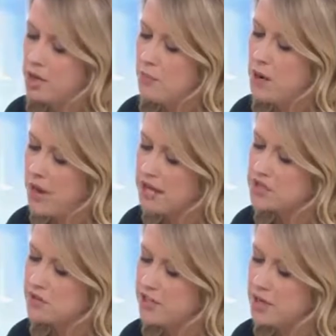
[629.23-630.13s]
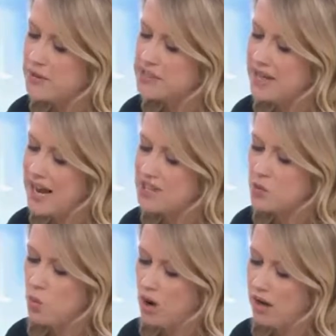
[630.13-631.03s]
My personal view is that it
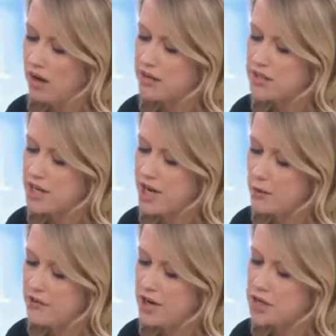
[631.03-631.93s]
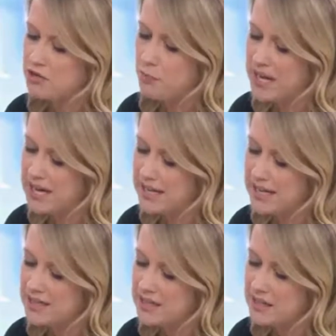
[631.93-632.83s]
hasn't worked, and I would vote to repeal
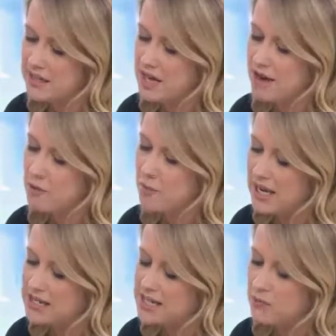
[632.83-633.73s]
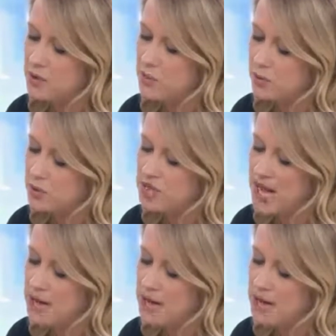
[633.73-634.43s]
it and replace it with broader